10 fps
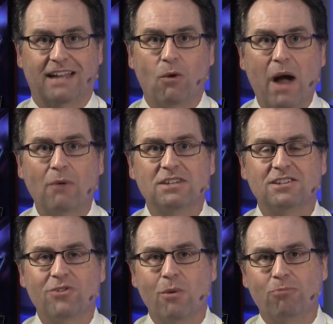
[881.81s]
Like, why was
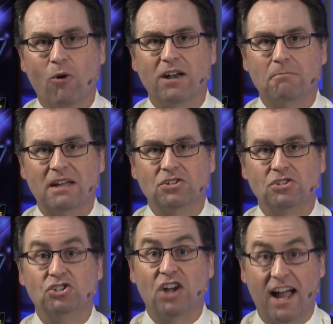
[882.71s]
it so important to
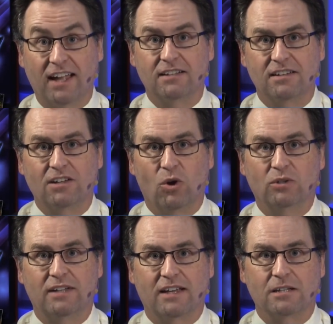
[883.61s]
mention giants in the
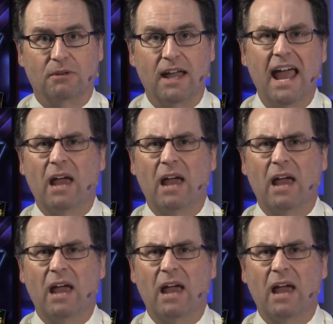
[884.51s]
Old Testament?